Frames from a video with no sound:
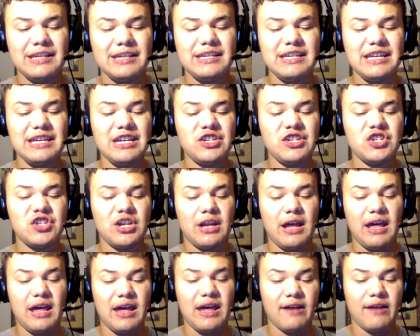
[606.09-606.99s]
Each and
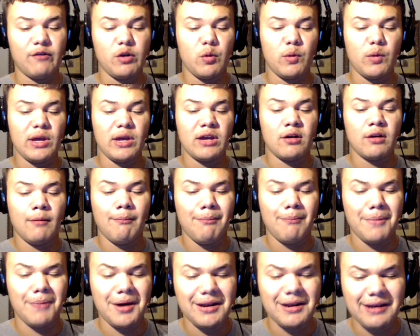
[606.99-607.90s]
every week on
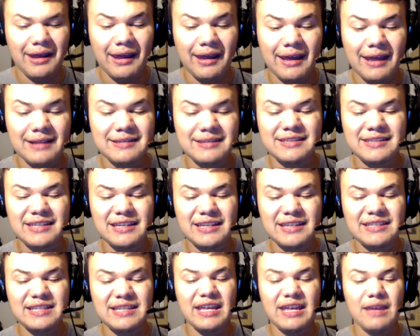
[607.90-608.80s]
Monday at
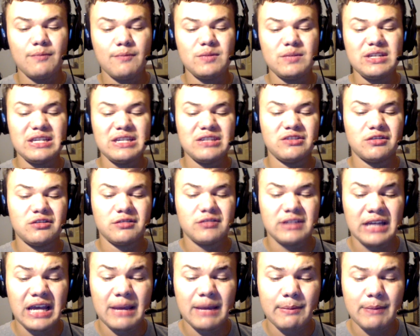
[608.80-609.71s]
6 a.m. Eastern
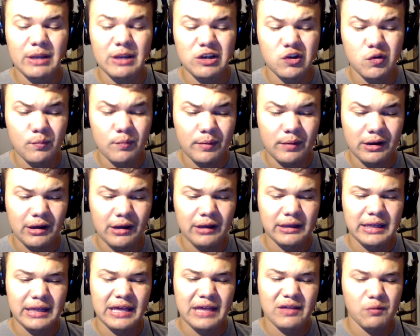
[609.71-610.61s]
Time, a new
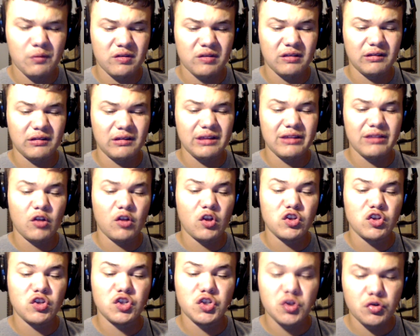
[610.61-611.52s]
podcast is released
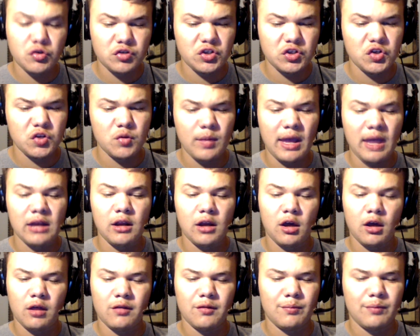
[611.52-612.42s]
on YouTube and
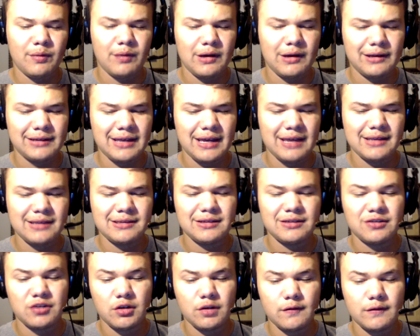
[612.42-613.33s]
other podcasting
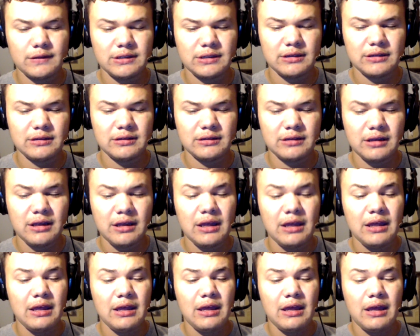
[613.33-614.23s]
services.
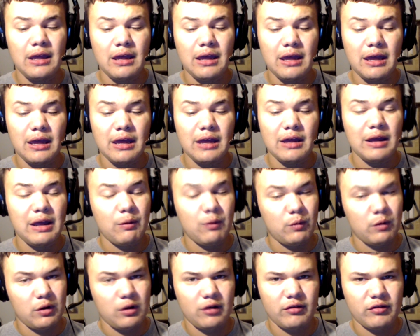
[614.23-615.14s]
and
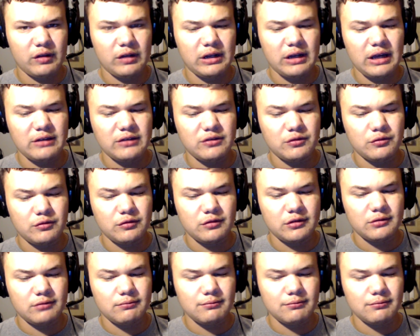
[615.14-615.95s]
we're also on iTunes.